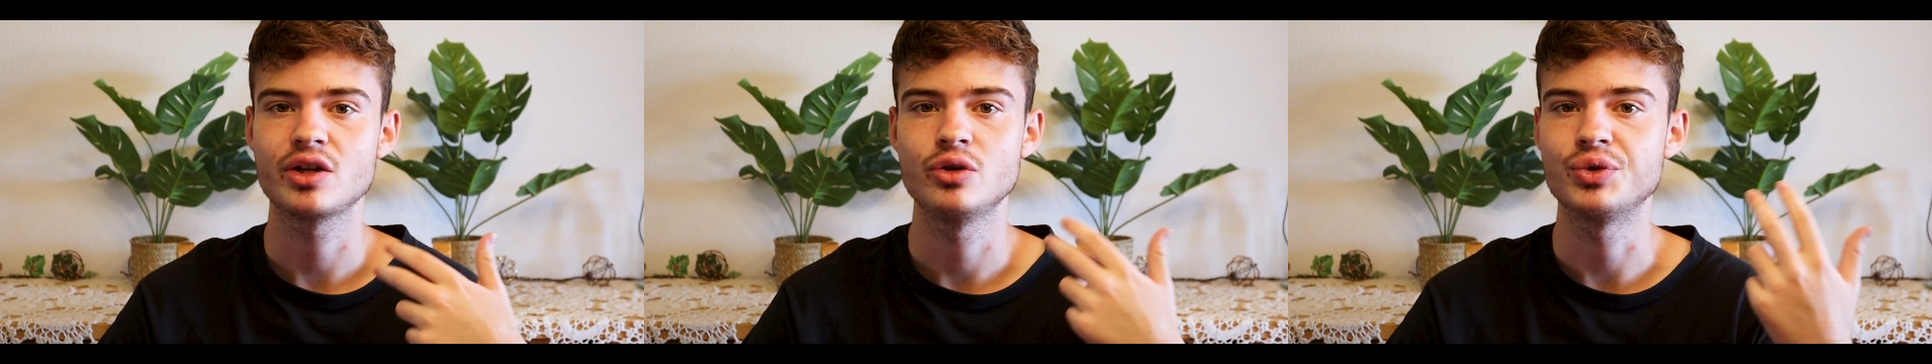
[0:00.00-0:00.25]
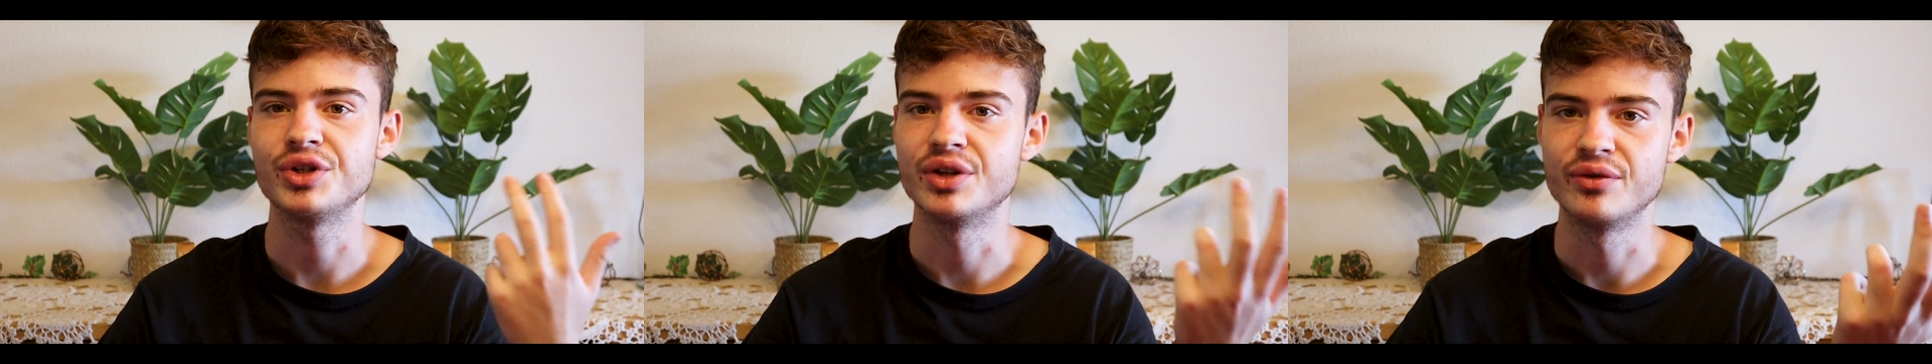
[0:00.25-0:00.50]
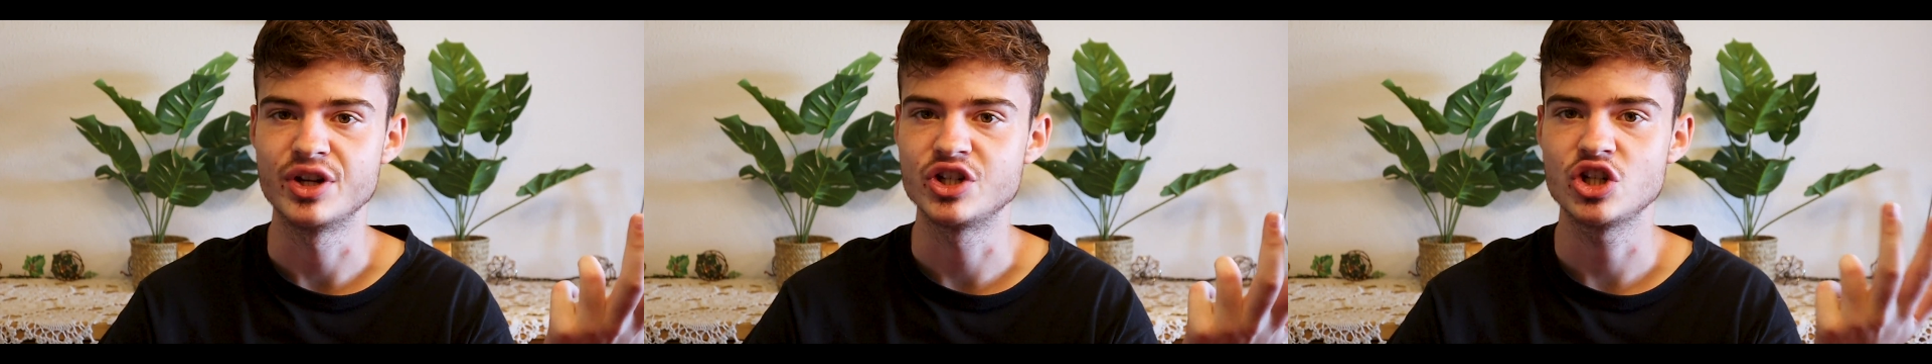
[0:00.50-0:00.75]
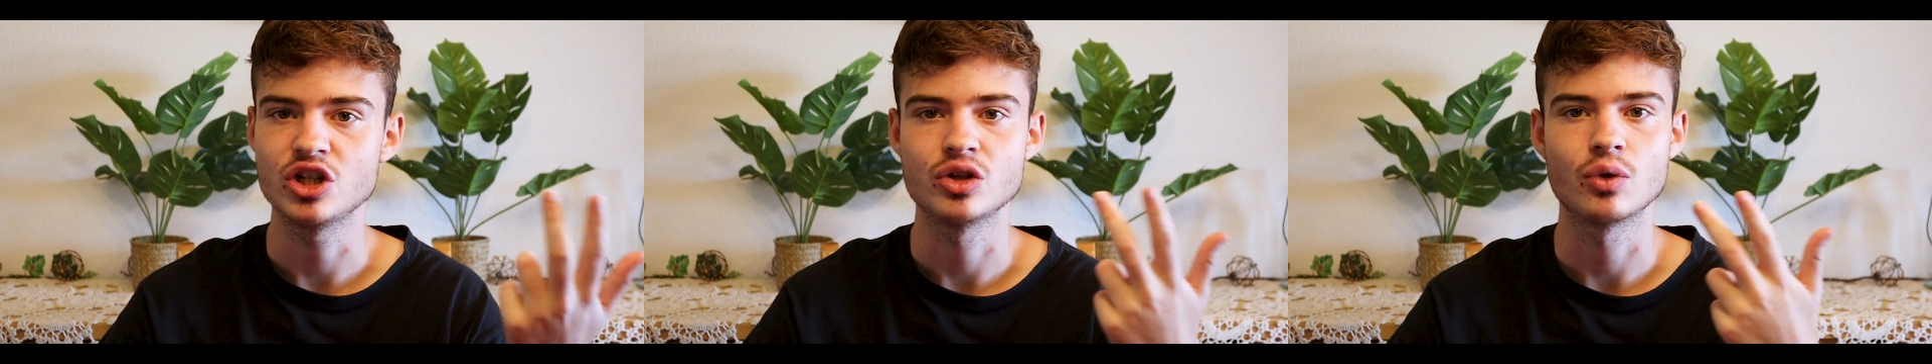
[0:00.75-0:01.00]
using
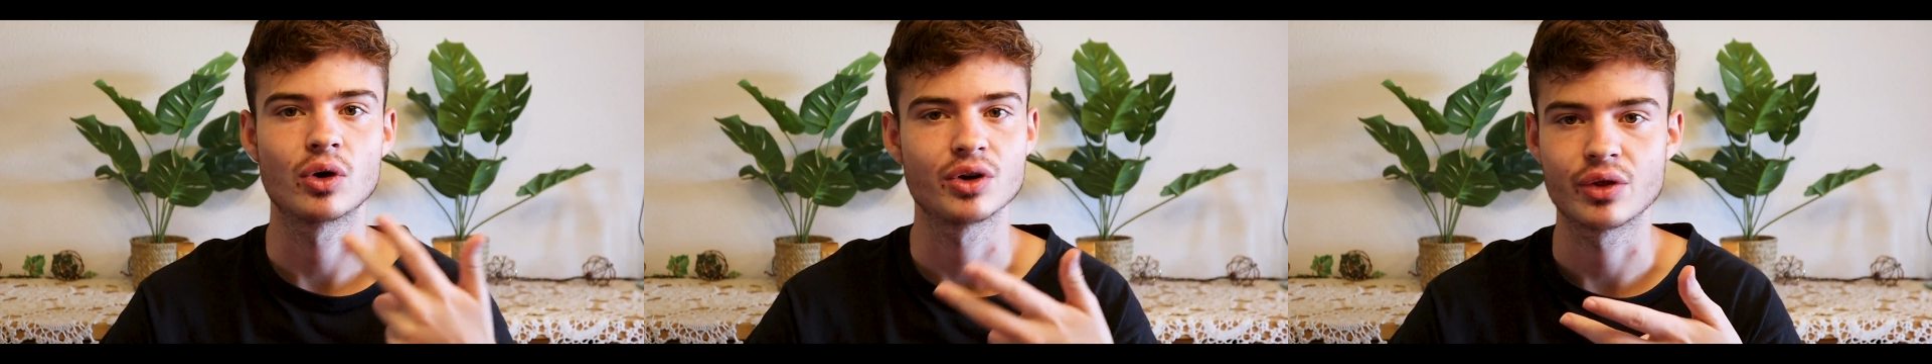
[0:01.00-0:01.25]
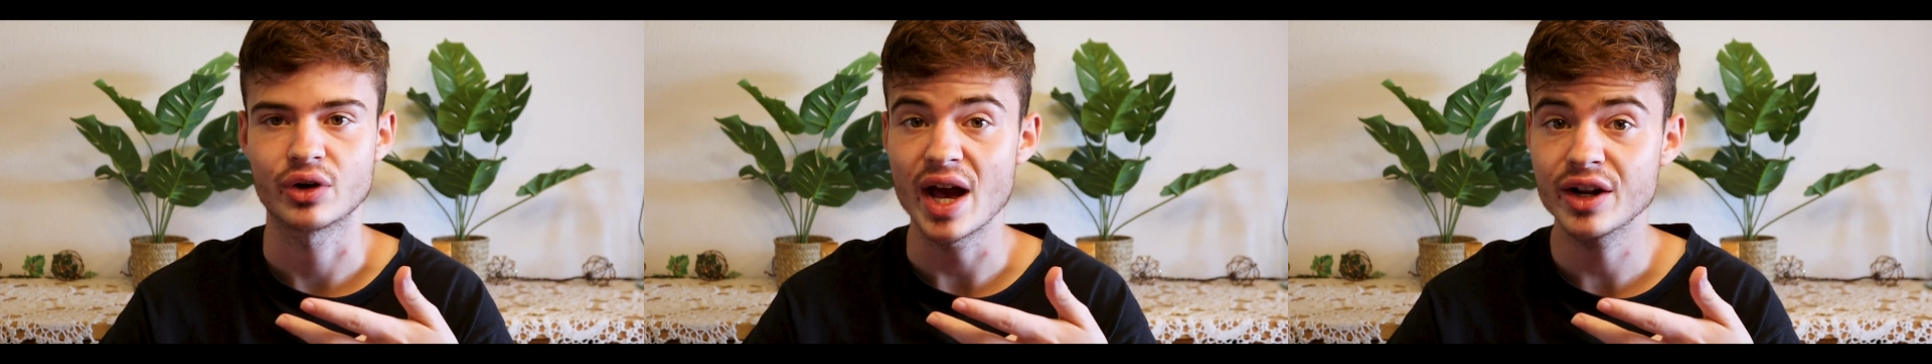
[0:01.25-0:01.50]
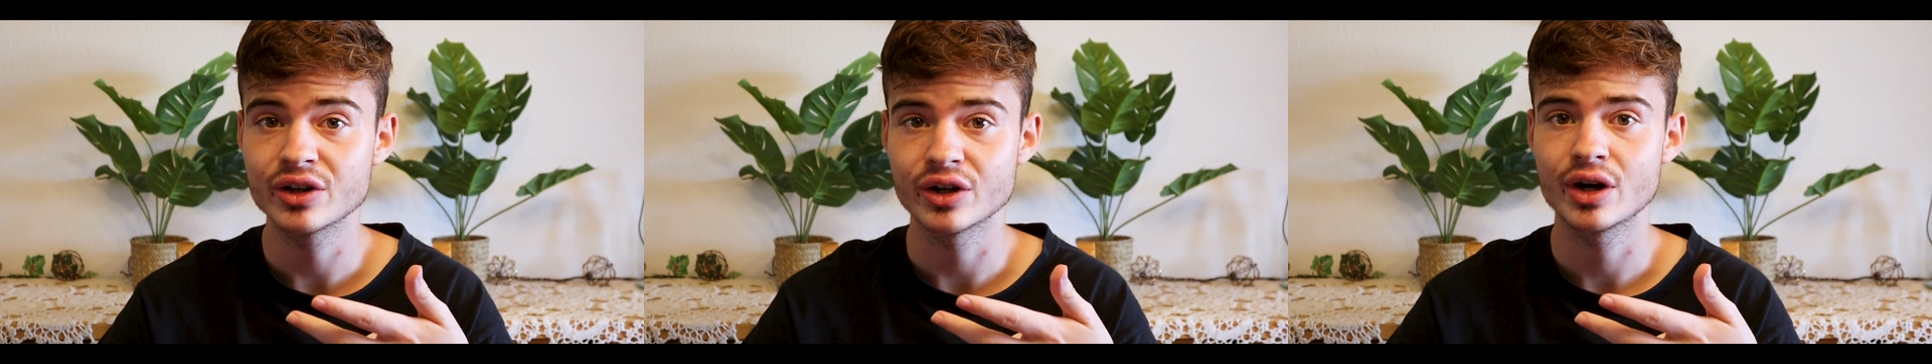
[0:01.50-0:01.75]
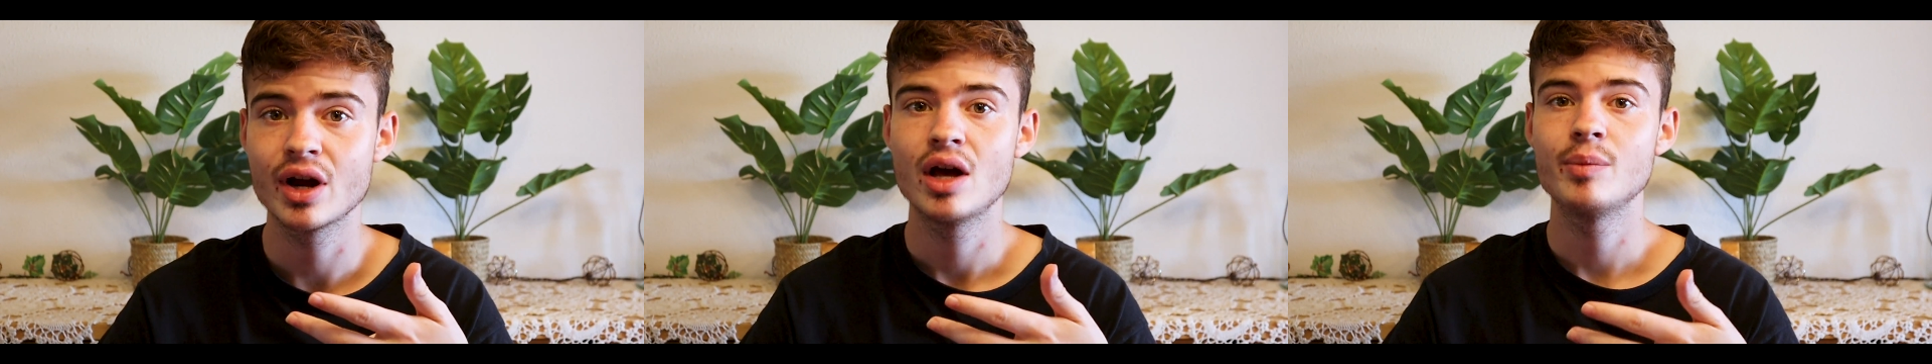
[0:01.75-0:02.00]
DaVinci or another
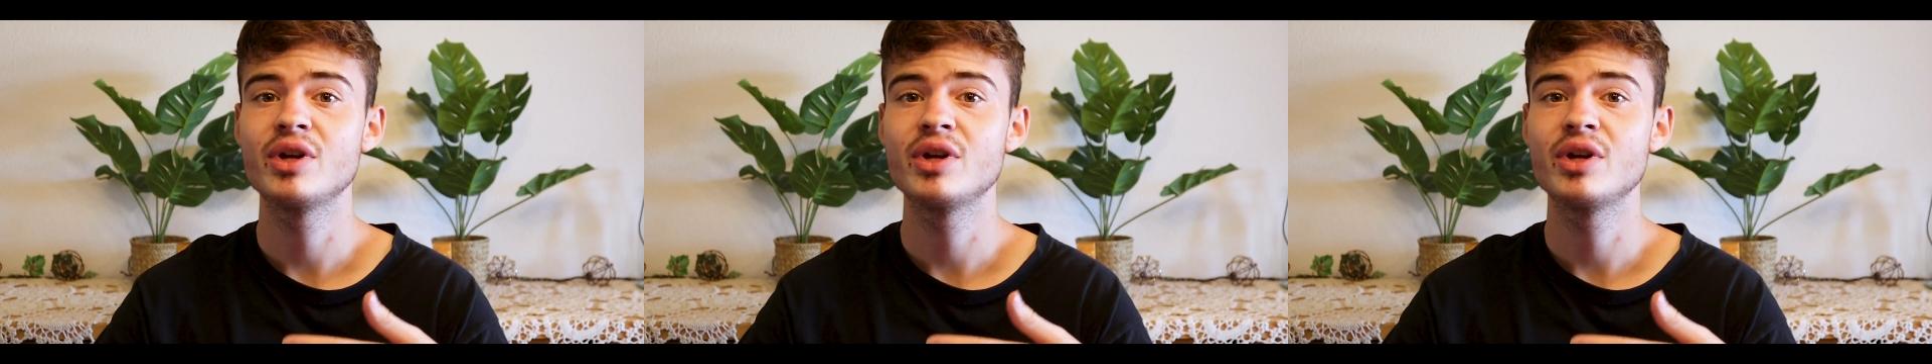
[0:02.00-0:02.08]
editor